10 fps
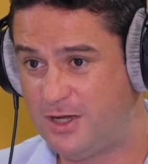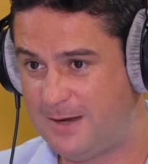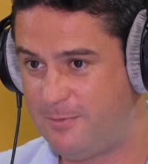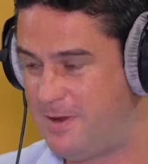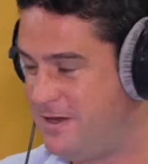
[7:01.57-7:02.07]
Our
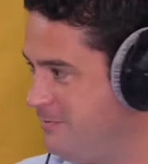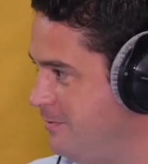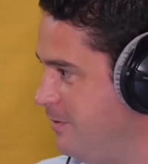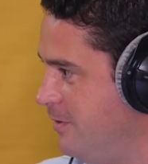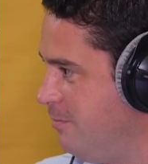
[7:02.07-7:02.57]
cameraman
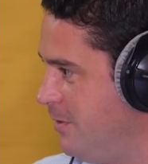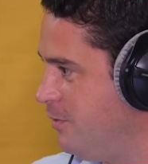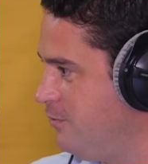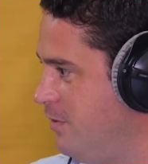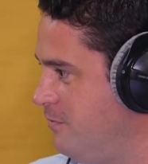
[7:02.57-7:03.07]

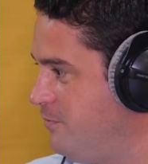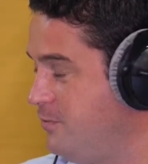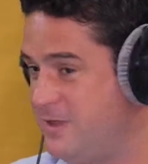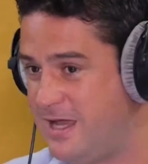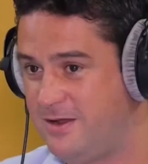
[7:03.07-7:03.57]
drove
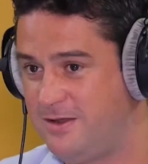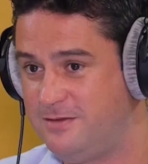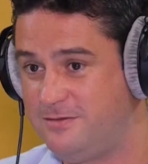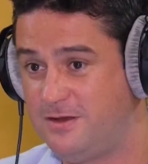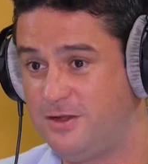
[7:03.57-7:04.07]
through there
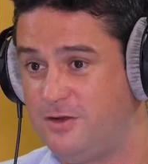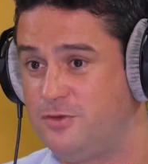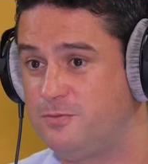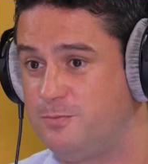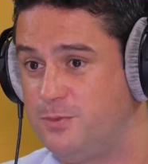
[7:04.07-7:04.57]
and said it looks